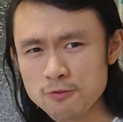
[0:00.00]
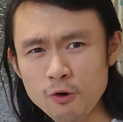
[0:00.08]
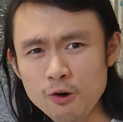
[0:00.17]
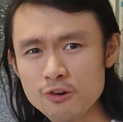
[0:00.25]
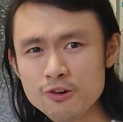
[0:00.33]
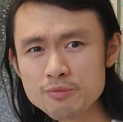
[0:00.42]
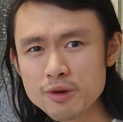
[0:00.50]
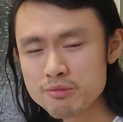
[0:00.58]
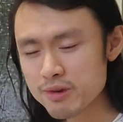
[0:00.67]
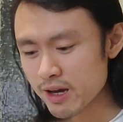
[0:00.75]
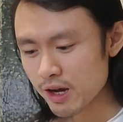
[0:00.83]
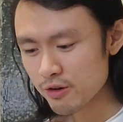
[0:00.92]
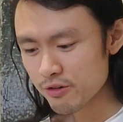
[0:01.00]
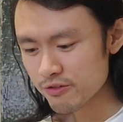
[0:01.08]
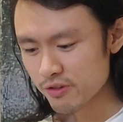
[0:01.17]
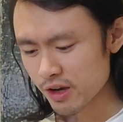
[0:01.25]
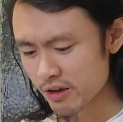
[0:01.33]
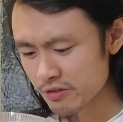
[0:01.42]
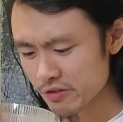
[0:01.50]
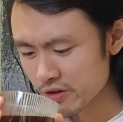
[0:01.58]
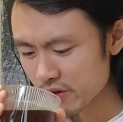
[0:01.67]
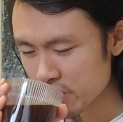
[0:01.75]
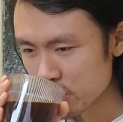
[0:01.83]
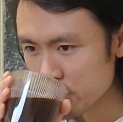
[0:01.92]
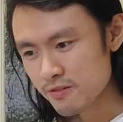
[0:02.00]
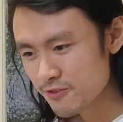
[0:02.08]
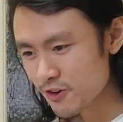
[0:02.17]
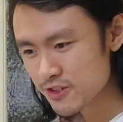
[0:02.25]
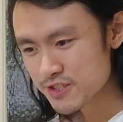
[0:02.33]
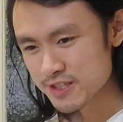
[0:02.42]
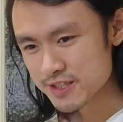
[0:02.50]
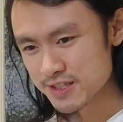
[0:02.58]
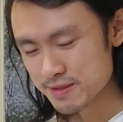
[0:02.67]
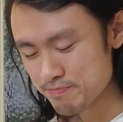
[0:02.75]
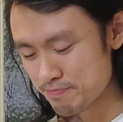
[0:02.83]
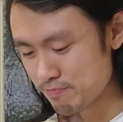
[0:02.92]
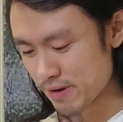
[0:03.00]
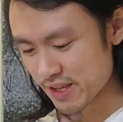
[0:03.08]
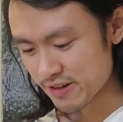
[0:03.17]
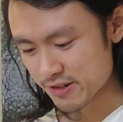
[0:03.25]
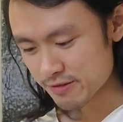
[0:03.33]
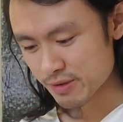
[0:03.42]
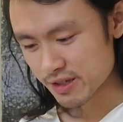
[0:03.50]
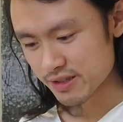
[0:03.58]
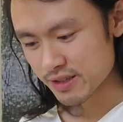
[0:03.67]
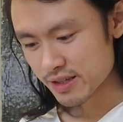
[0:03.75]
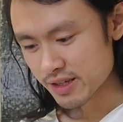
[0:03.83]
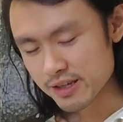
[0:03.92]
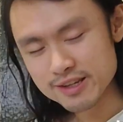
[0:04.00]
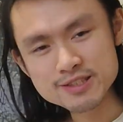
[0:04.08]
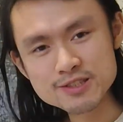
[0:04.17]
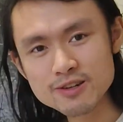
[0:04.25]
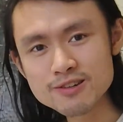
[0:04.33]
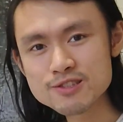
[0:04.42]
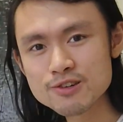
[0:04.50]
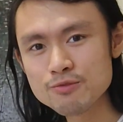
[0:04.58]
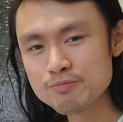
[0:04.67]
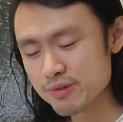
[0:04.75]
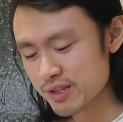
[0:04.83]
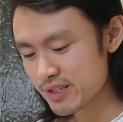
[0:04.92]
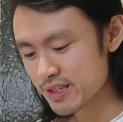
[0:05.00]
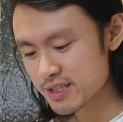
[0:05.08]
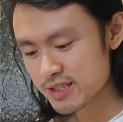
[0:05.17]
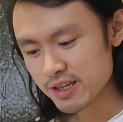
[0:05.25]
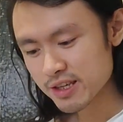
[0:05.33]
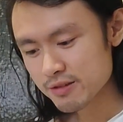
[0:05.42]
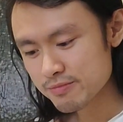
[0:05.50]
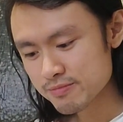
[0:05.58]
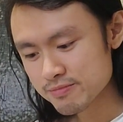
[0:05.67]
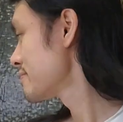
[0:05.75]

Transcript: 4 maybe out of 5. Of course it's bitter, but it is also pretty acidic.